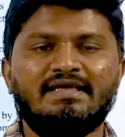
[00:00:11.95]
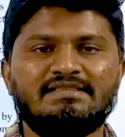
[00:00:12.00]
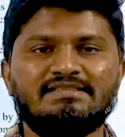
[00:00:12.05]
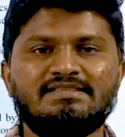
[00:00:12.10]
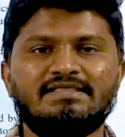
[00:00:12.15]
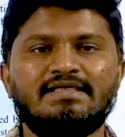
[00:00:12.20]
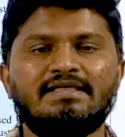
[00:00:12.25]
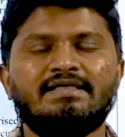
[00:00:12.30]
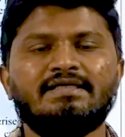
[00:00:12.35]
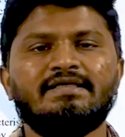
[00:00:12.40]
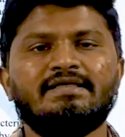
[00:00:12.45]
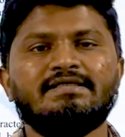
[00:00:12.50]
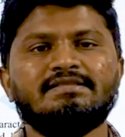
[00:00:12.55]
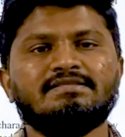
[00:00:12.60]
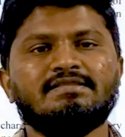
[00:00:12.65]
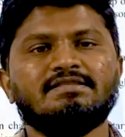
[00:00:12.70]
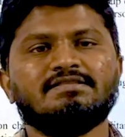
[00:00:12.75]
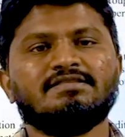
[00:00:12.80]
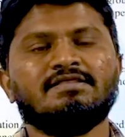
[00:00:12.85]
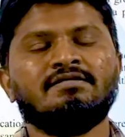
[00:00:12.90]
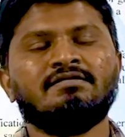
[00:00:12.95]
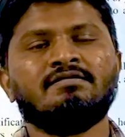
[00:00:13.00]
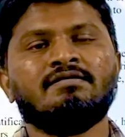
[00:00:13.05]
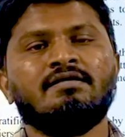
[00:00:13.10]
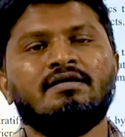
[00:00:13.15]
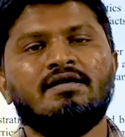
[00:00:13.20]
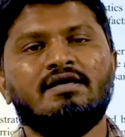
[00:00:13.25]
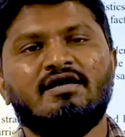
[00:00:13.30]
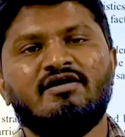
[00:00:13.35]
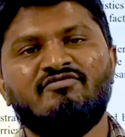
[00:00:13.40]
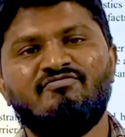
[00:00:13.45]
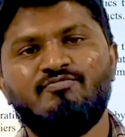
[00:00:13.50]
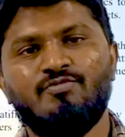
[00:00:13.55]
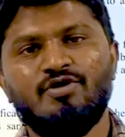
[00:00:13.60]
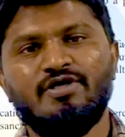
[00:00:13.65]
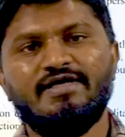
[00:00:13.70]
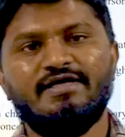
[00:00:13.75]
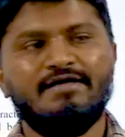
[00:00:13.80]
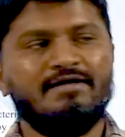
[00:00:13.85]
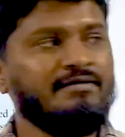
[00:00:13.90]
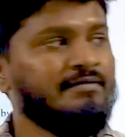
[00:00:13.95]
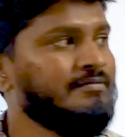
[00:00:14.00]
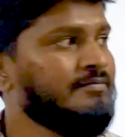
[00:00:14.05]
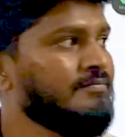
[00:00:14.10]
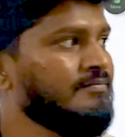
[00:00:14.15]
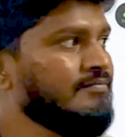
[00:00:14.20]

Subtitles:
NCERT discussion of polity.